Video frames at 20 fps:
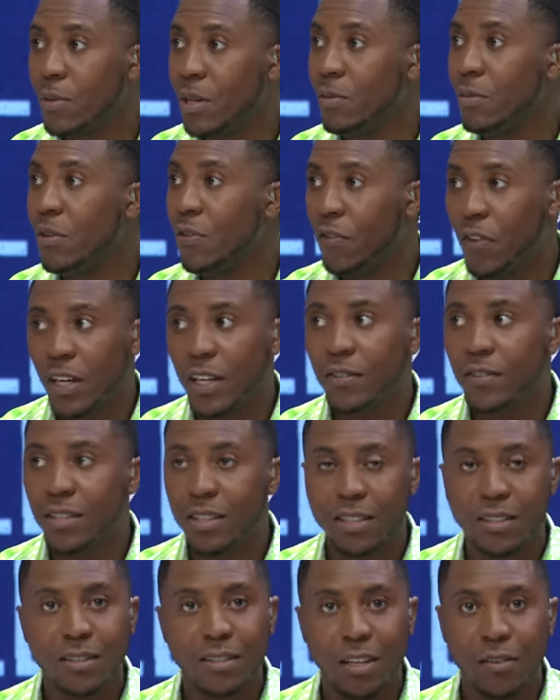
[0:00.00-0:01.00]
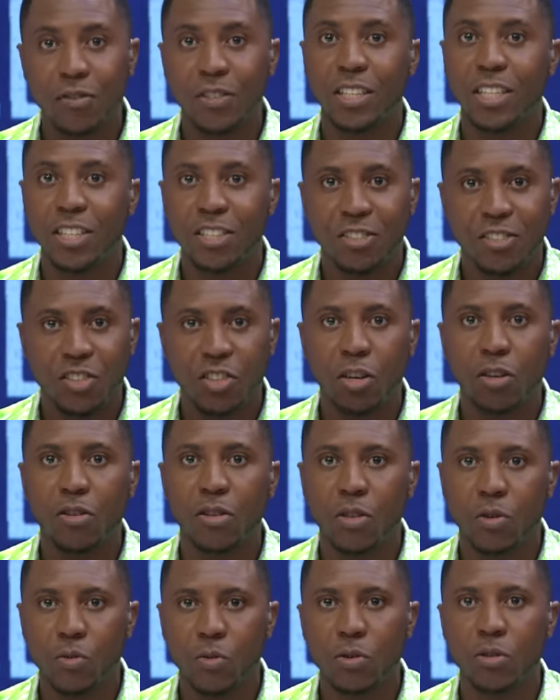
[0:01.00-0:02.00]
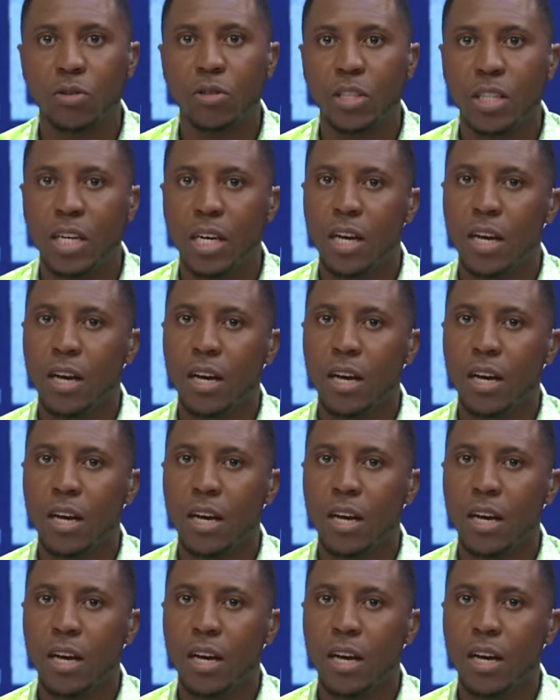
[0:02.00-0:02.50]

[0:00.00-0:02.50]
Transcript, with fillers: maybe five, six, seven years down the road.